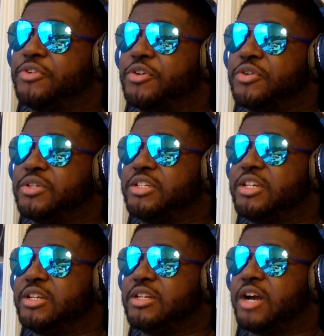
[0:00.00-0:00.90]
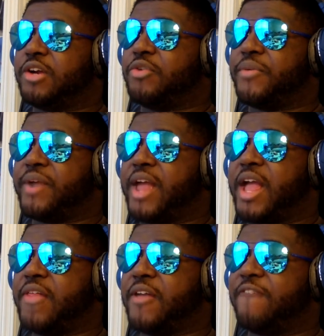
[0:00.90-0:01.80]
So she Akito never
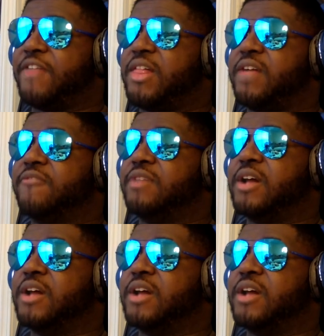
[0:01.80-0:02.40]
had that feeling